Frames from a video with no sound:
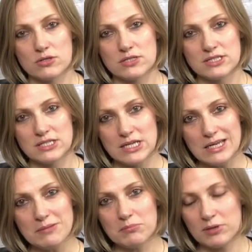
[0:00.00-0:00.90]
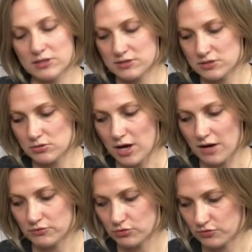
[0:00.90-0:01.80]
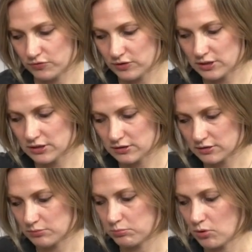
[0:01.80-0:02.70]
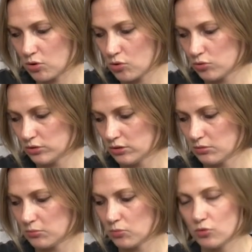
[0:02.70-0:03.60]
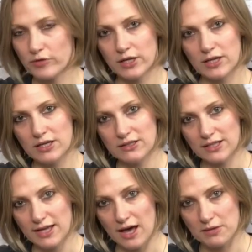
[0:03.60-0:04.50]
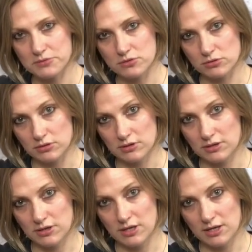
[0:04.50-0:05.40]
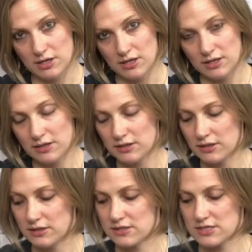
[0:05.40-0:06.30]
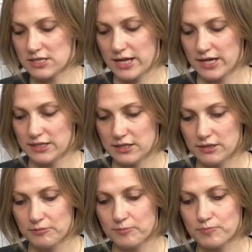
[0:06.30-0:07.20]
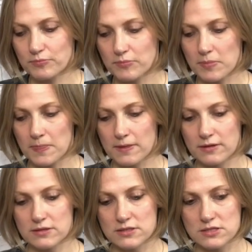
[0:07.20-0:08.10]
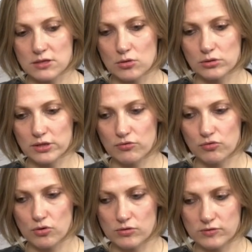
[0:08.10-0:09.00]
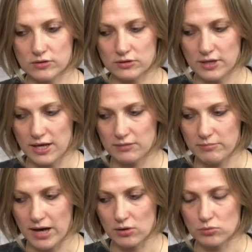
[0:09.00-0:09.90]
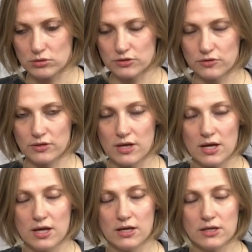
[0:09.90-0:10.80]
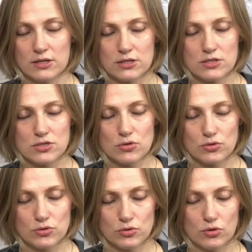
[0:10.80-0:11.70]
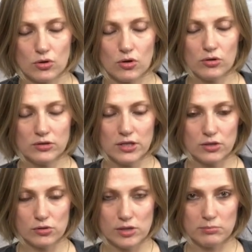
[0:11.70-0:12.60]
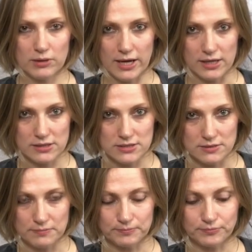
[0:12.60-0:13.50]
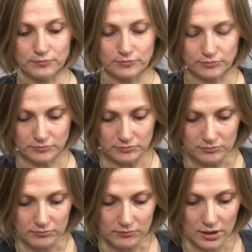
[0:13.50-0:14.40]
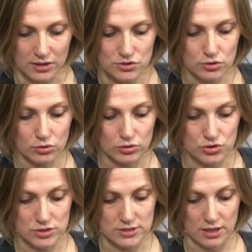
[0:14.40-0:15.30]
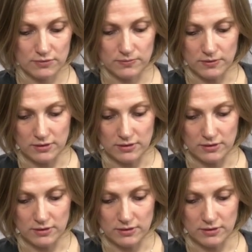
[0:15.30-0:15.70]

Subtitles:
see, but you have to feel the bone moving in the capsule, sliding slowly forward and backward. So you hold the yoga blocks and you hold yourself